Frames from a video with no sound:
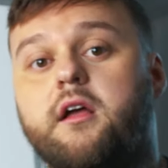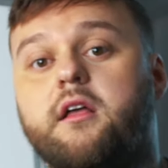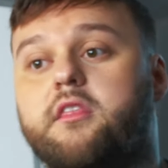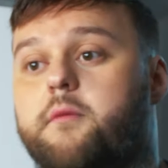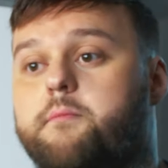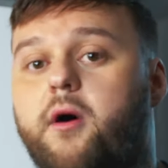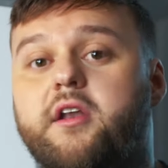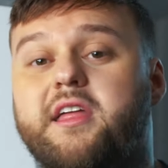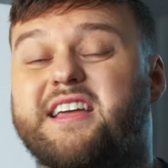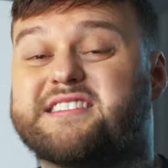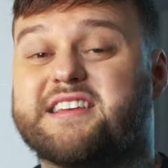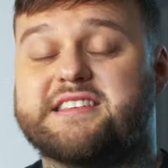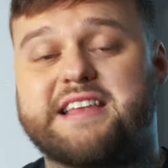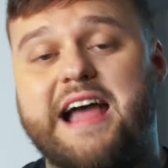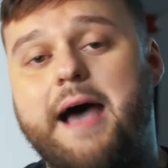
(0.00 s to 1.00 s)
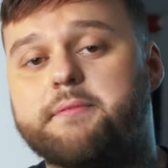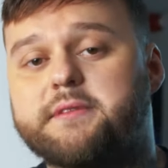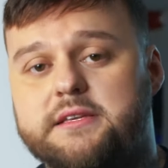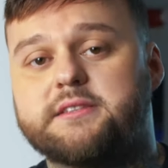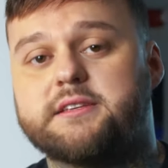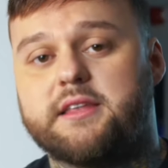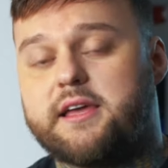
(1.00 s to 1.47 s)
The body is
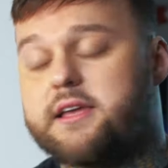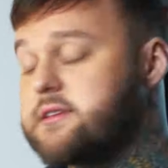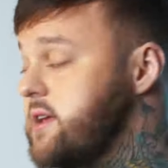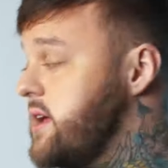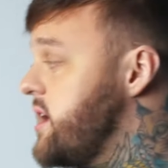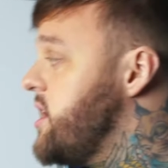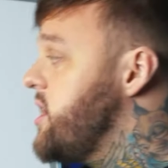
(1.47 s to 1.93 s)
adapting to this.